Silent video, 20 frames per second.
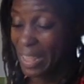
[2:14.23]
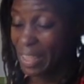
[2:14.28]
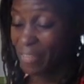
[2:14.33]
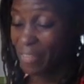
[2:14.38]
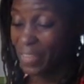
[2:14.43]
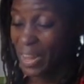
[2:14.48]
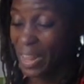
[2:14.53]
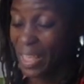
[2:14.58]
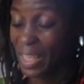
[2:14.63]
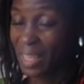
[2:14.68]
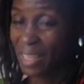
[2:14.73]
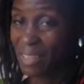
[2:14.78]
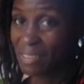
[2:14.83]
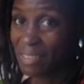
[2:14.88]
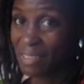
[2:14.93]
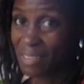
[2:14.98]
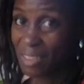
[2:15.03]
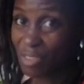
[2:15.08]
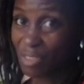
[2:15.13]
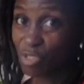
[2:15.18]
If it
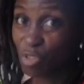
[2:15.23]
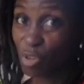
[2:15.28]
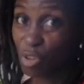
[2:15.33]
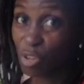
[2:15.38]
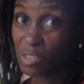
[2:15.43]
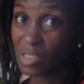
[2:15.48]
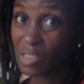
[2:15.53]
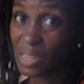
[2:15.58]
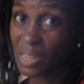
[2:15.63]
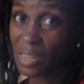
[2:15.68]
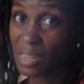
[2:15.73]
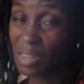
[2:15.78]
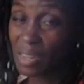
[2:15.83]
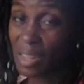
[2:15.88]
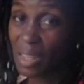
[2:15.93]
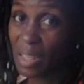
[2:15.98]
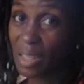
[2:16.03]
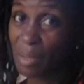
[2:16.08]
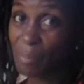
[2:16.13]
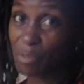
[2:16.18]
has uh, salt in it
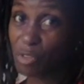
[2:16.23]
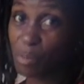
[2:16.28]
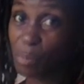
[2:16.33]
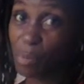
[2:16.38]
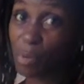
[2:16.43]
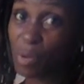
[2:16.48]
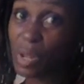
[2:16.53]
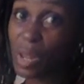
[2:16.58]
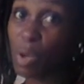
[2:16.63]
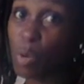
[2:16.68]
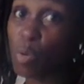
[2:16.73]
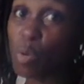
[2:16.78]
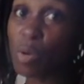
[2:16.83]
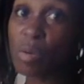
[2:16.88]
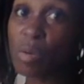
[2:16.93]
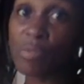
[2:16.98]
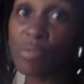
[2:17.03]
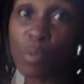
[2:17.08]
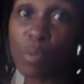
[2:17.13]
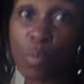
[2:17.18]
uh, to pull out
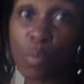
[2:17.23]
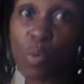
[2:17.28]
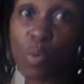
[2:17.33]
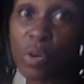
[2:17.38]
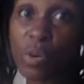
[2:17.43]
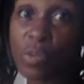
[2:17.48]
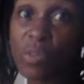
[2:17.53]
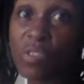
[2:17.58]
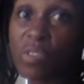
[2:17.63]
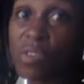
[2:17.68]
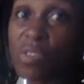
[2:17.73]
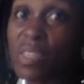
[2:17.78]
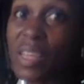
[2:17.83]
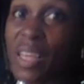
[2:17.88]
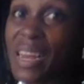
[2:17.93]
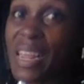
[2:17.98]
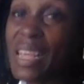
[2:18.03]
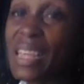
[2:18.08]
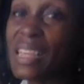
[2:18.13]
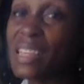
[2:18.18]
all of the water so
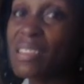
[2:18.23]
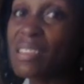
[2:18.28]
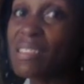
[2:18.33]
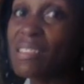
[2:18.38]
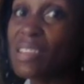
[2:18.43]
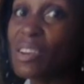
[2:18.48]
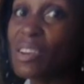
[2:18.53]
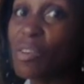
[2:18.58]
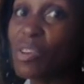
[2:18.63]
that it can sit